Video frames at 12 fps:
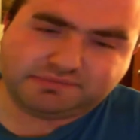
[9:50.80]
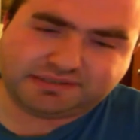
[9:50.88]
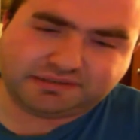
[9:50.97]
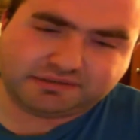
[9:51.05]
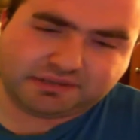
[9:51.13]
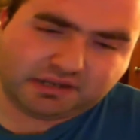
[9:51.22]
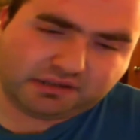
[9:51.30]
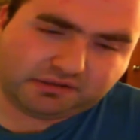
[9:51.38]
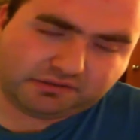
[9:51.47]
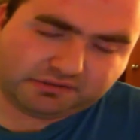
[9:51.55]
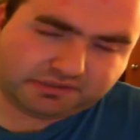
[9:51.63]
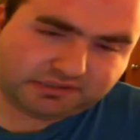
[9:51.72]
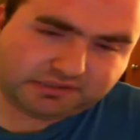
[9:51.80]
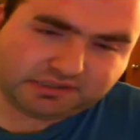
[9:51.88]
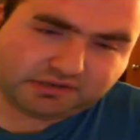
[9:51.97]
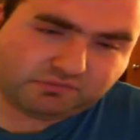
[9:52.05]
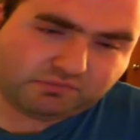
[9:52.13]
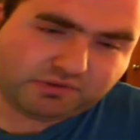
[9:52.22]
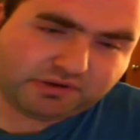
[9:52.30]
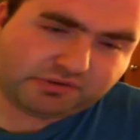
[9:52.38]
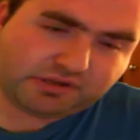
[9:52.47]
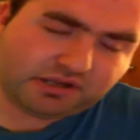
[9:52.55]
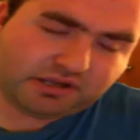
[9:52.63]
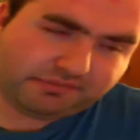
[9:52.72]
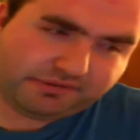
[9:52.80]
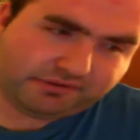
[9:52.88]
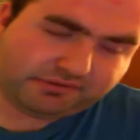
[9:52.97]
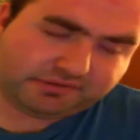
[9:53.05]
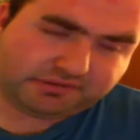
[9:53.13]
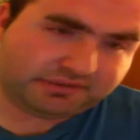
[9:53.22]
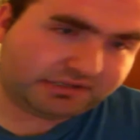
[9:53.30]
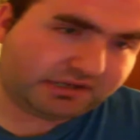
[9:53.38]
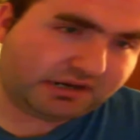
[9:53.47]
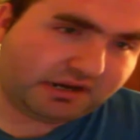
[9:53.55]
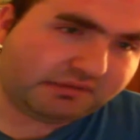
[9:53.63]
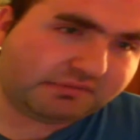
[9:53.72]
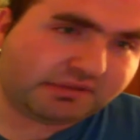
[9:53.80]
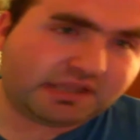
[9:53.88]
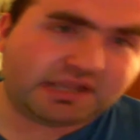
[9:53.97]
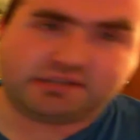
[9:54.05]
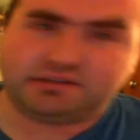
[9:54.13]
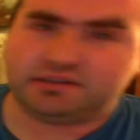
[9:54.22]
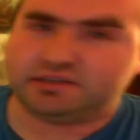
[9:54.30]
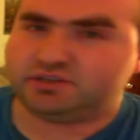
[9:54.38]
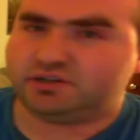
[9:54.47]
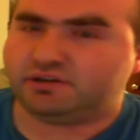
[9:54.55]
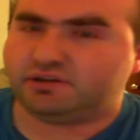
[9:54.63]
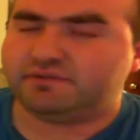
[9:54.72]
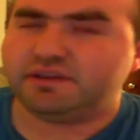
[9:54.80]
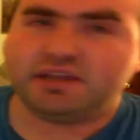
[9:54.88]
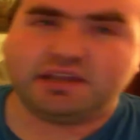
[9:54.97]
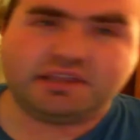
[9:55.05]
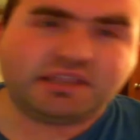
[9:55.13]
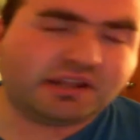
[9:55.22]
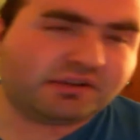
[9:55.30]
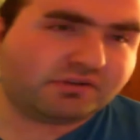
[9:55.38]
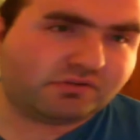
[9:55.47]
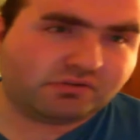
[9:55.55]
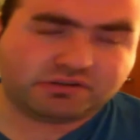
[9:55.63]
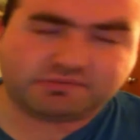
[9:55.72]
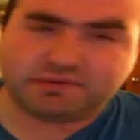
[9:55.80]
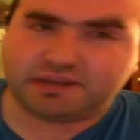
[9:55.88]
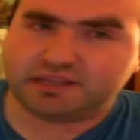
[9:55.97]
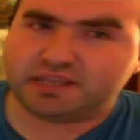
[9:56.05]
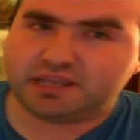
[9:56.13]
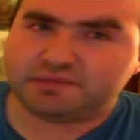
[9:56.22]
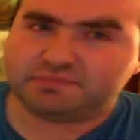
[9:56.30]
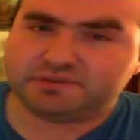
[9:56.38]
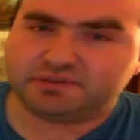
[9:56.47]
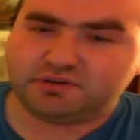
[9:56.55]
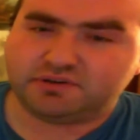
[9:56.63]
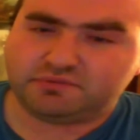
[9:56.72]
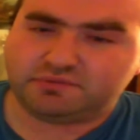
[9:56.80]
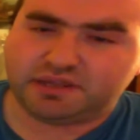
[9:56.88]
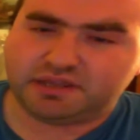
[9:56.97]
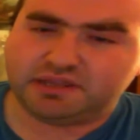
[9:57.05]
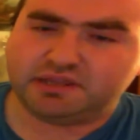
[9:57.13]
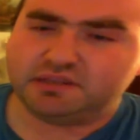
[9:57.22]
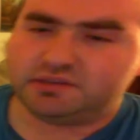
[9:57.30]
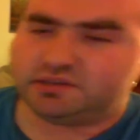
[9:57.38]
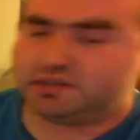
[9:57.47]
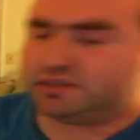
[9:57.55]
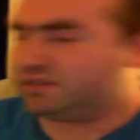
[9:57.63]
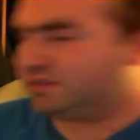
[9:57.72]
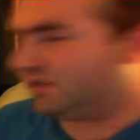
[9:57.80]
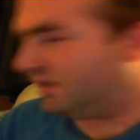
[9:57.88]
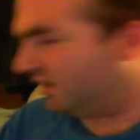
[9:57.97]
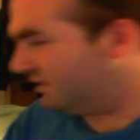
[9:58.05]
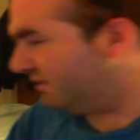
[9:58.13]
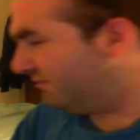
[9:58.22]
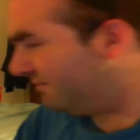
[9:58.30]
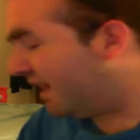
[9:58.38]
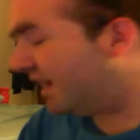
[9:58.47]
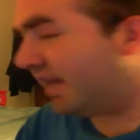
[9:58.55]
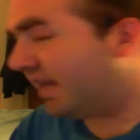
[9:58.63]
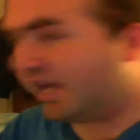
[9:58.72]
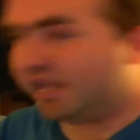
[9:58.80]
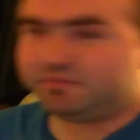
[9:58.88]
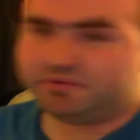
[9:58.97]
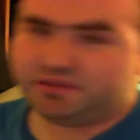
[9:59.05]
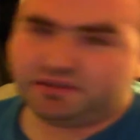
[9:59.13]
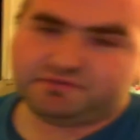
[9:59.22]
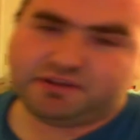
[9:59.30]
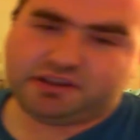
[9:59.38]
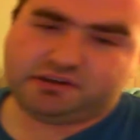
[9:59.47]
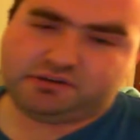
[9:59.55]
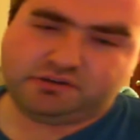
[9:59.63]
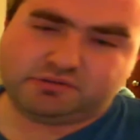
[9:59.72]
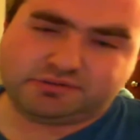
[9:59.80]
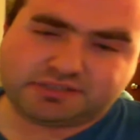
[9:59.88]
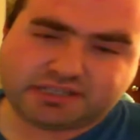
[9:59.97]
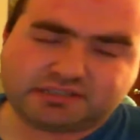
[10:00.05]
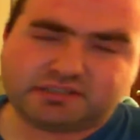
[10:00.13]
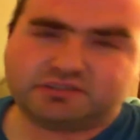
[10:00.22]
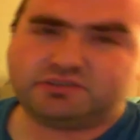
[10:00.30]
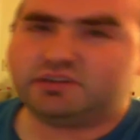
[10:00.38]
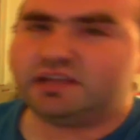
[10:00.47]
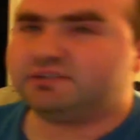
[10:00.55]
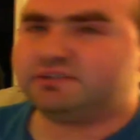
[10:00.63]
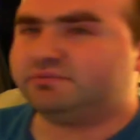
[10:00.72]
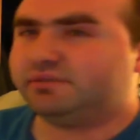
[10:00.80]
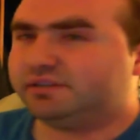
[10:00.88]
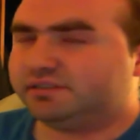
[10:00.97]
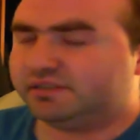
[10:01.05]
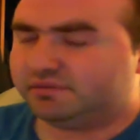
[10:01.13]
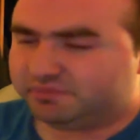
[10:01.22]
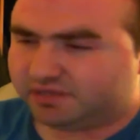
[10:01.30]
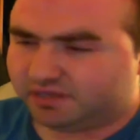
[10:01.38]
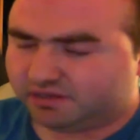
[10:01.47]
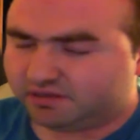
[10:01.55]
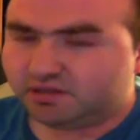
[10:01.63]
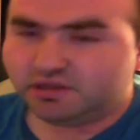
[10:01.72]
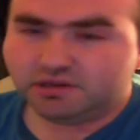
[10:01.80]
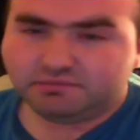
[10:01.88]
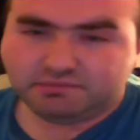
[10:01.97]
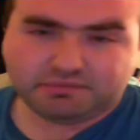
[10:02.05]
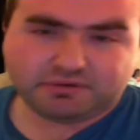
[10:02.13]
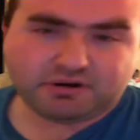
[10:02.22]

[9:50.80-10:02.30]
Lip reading: something else, and it's like a weird combo. So I was like, alright, I'm glad I took that shit off. And then of course we end the episode with the mad hype cliffhanger. You know, Assassination Classroom did the same thing. But